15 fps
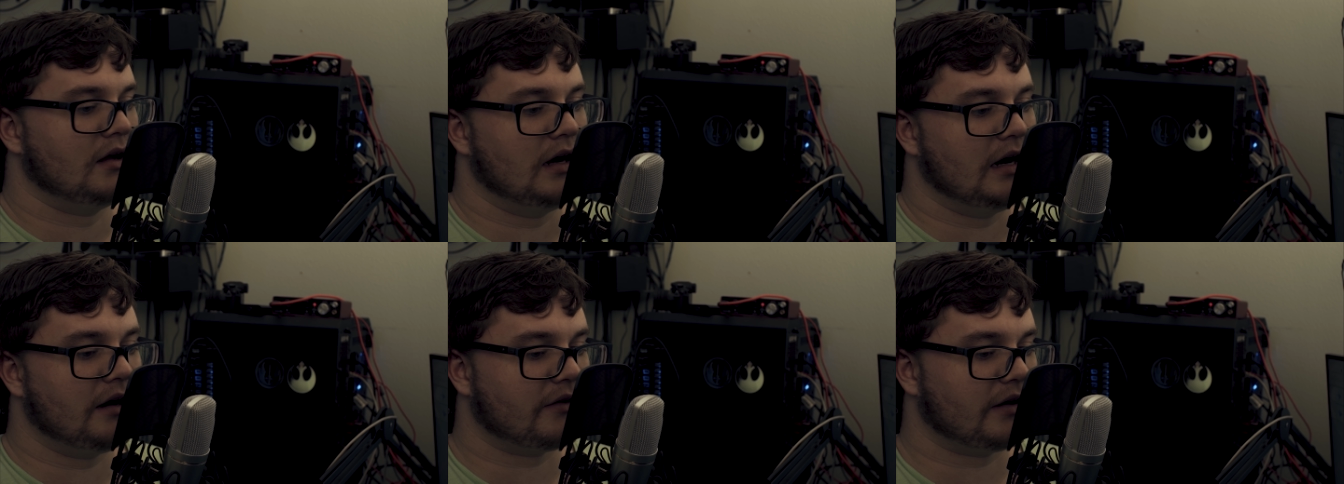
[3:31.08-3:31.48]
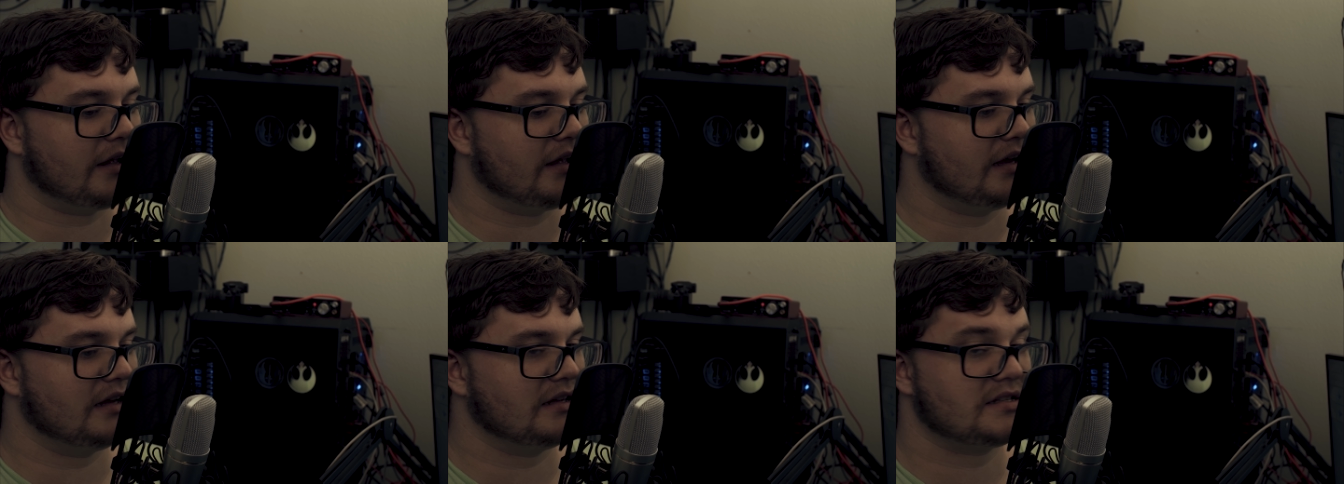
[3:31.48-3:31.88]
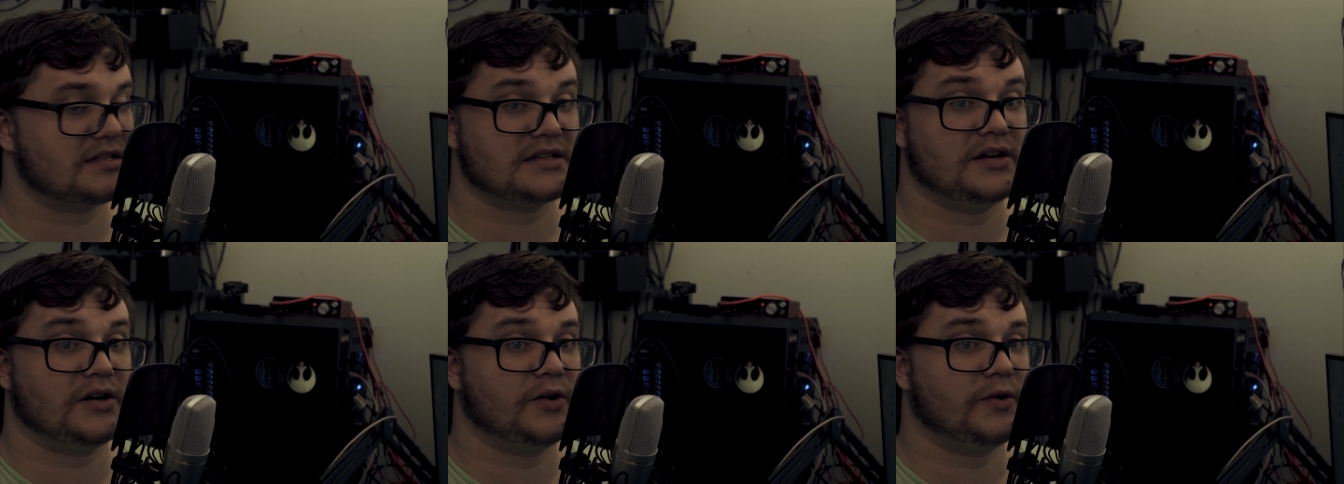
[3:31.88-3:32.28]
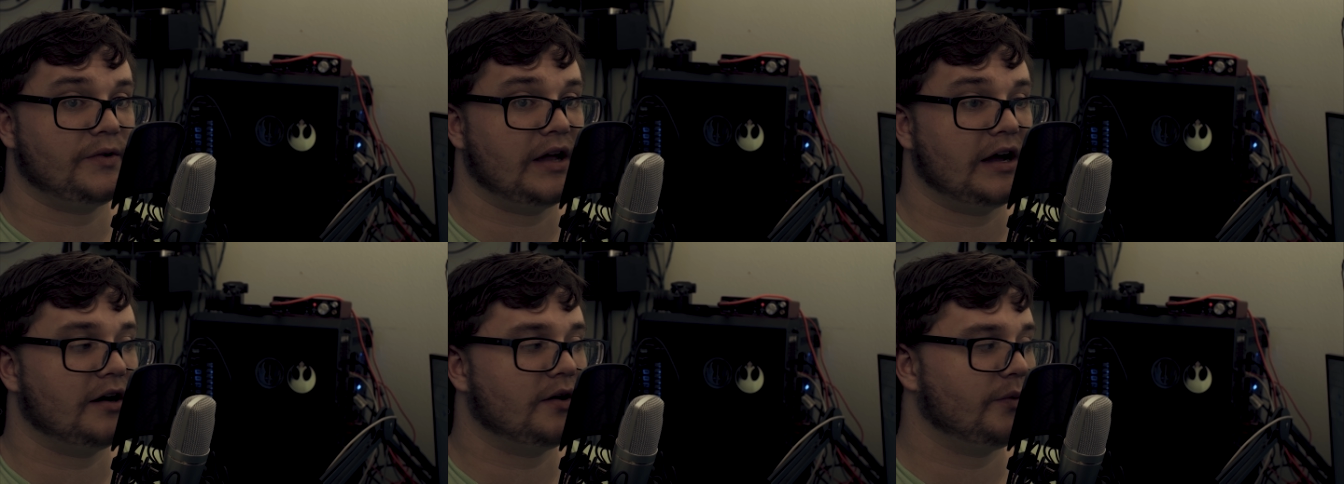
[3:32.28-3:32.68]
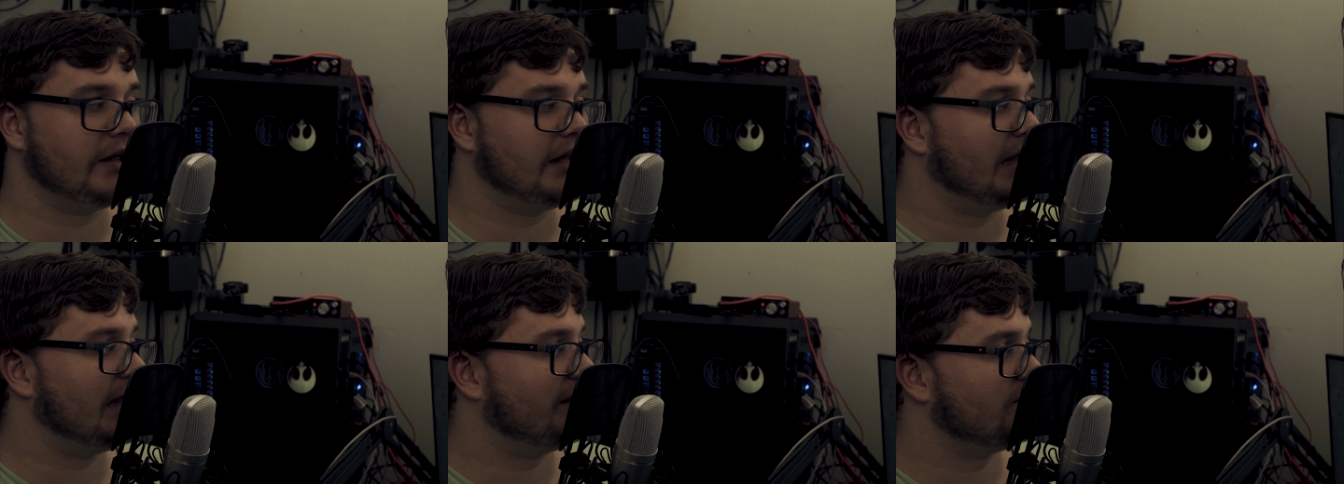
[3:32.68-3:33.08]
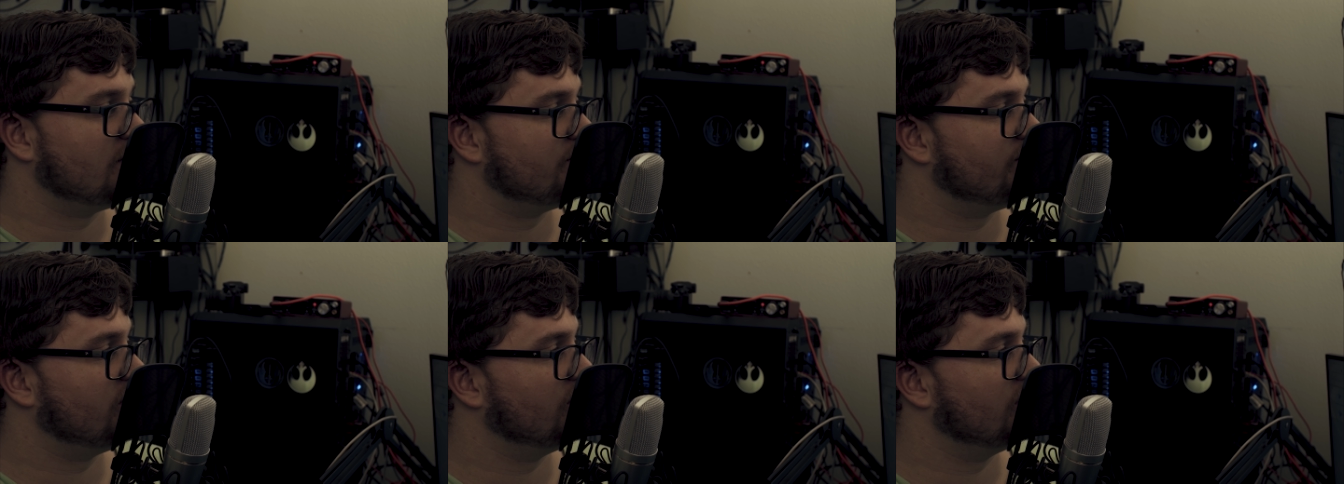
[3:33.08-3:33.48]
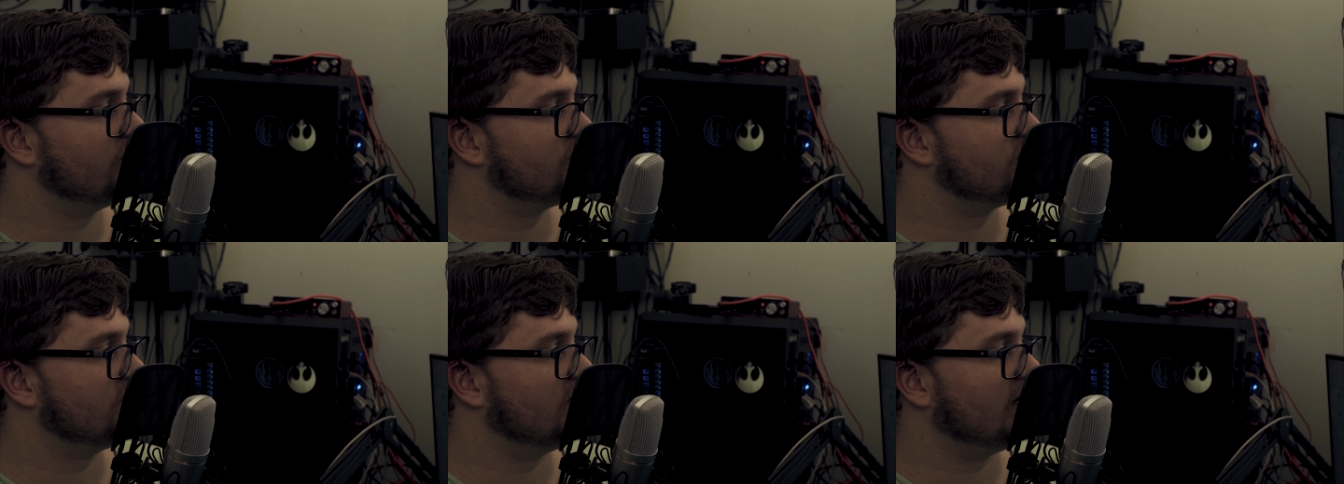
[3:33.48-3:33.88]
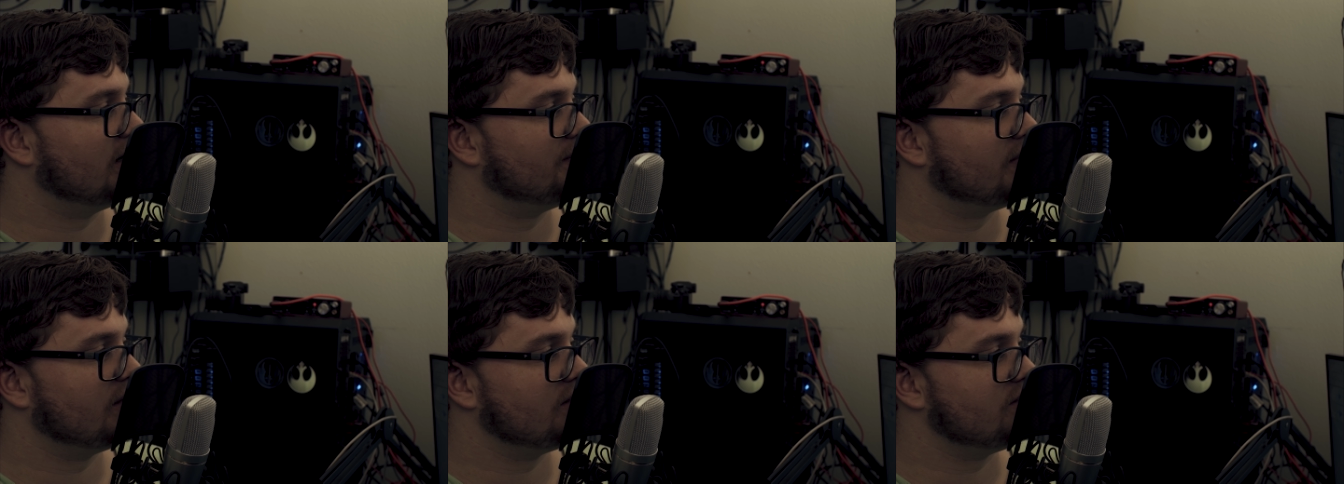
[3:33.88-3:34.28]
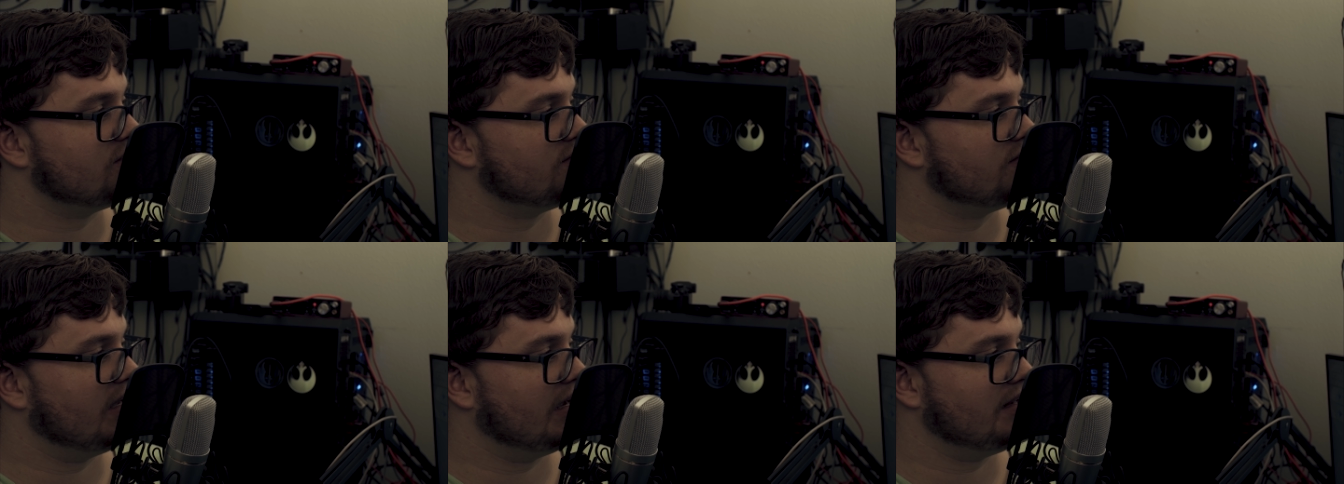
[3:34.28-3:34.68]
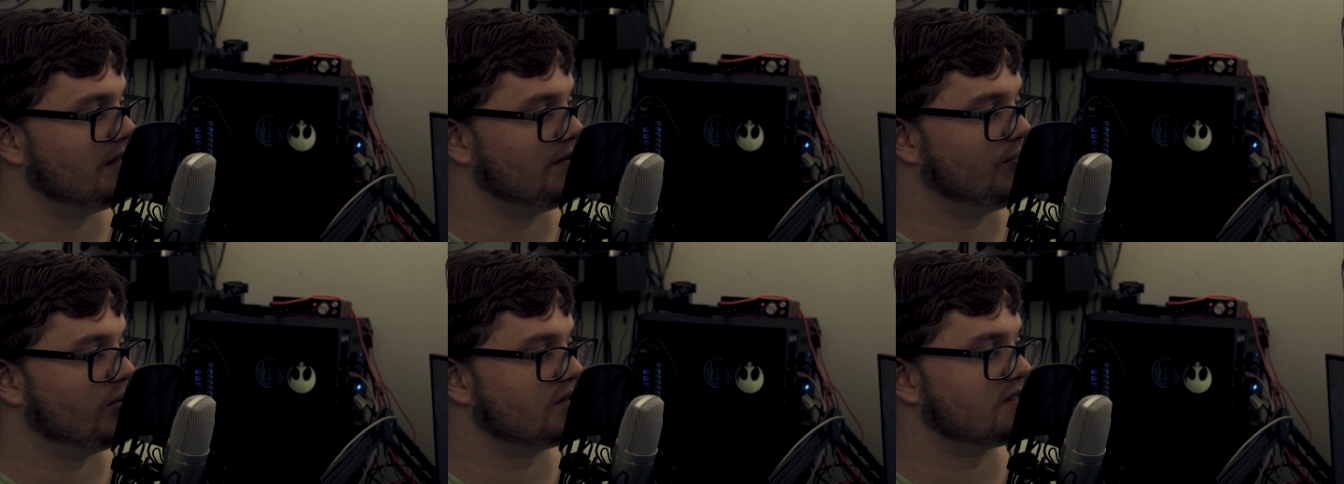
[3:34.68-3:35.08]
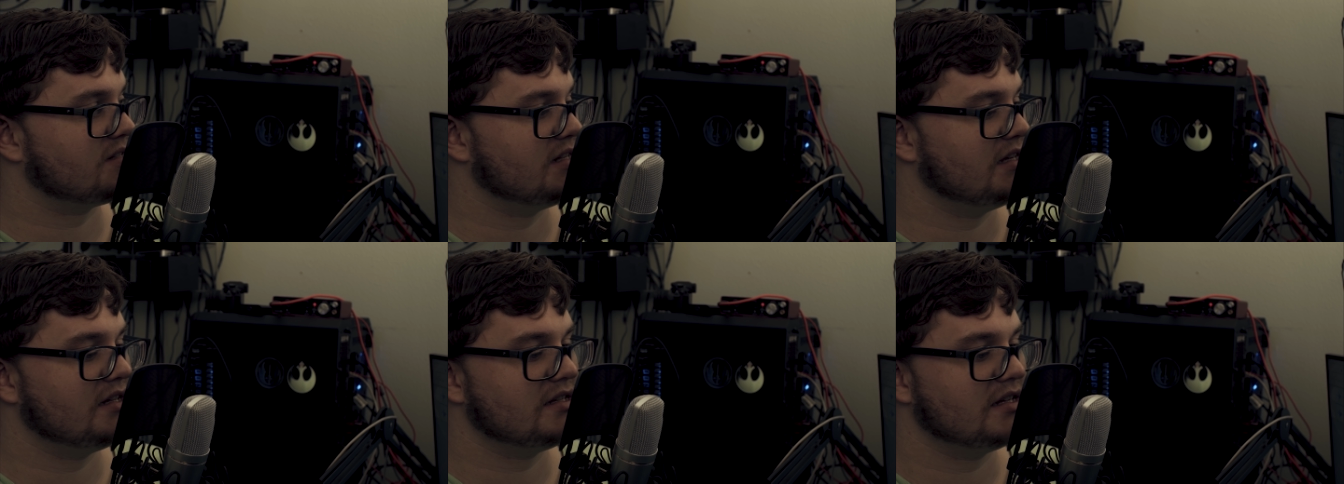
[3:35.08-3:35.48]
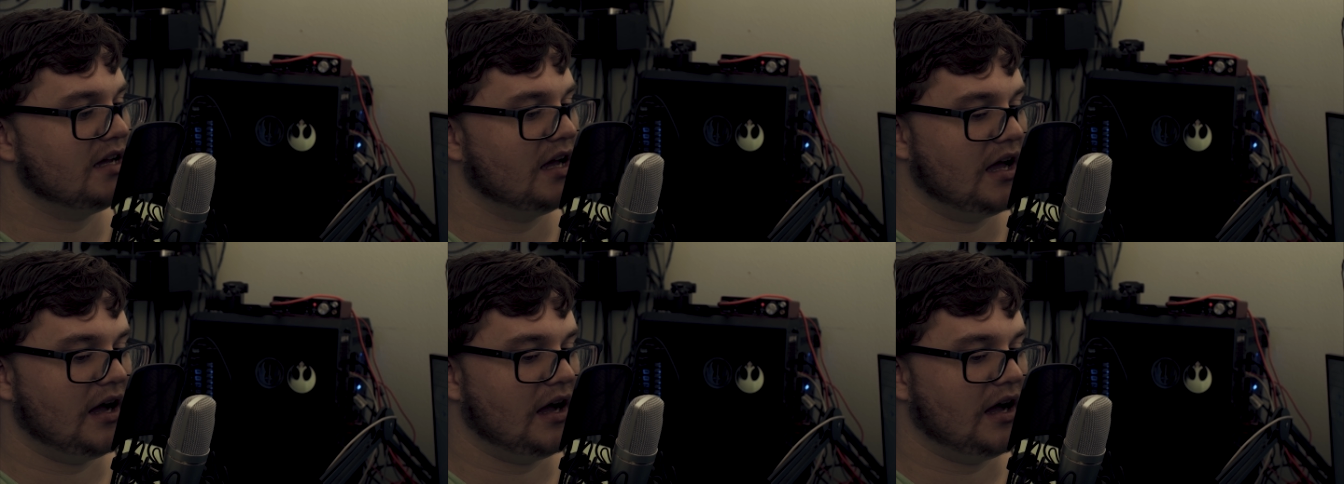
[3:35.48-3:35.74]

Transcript: Alright guys, so now we have it pushed up to 90%,